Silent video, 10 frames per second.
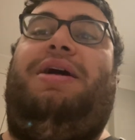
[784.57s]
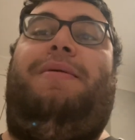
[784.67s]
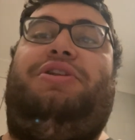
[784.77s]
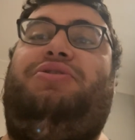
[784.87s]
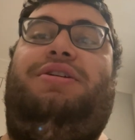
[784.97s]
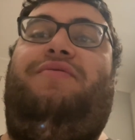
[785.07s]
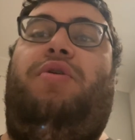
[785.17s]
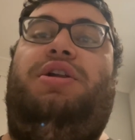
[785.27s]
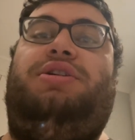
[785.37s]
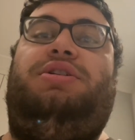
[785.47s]
I might do another
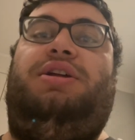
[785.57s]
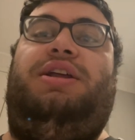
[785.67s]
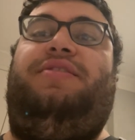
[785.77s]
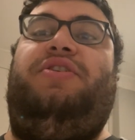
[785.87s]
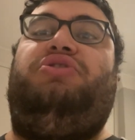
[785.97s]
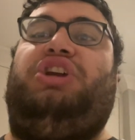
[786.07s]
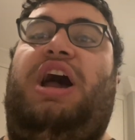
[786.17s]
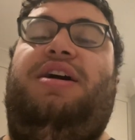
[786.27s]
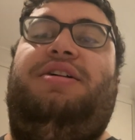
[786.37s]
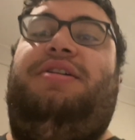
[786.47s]
one in the
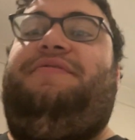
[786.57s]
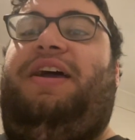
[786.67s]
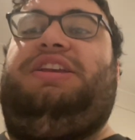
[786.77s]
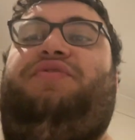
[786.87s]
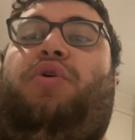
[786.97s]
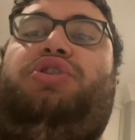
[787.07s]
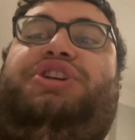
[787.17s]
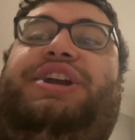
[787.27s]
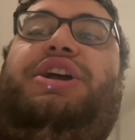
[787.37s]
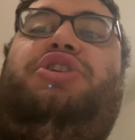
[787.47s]
future thanks for
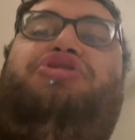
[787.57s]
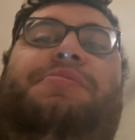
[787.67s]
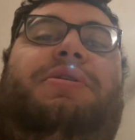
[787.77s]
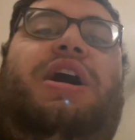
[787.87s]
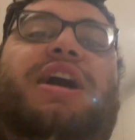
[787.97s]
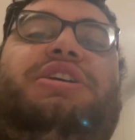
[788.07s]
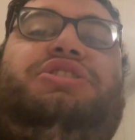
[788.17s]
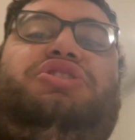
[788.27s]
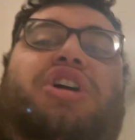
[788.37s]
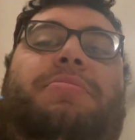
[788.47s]
watching drop a like
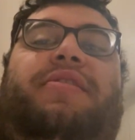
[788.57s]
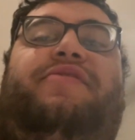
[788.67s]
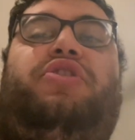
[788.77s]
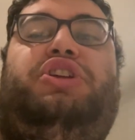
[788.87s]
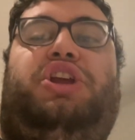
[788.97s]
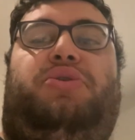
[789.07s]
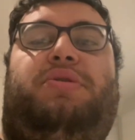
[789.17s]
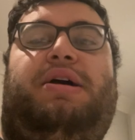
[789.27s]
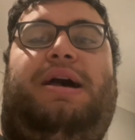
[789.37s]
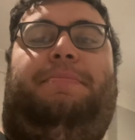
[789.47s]
subscribe if you're new
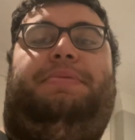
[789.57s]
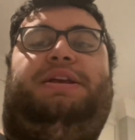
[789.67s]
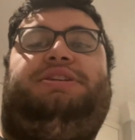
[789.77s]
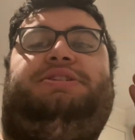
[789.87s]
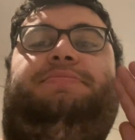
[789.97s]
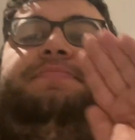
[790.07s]
and peace